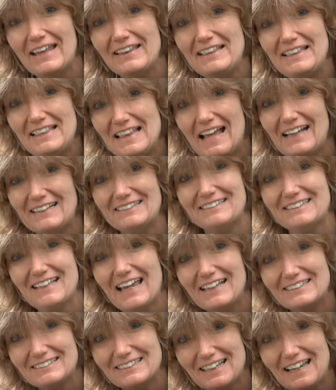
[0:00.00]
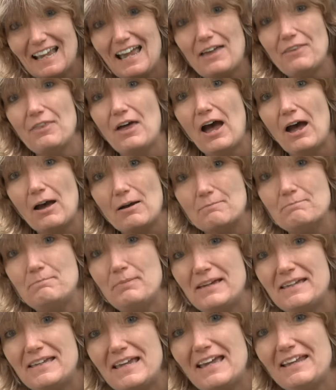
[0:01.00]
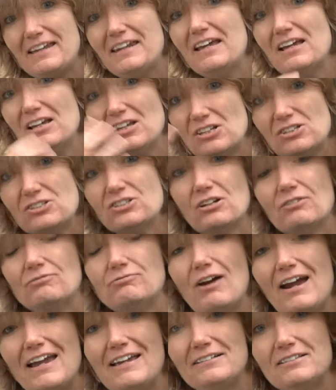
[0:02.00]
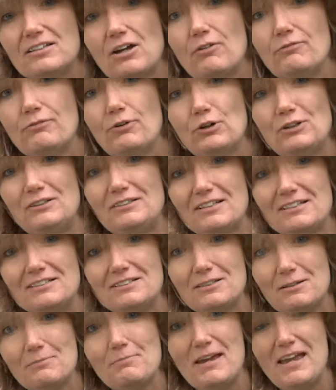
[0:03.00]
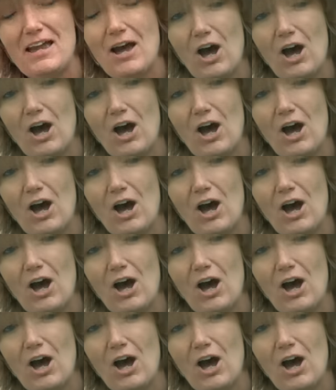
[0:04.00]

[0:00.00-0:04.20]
and let's get together and begin to raise our voices to be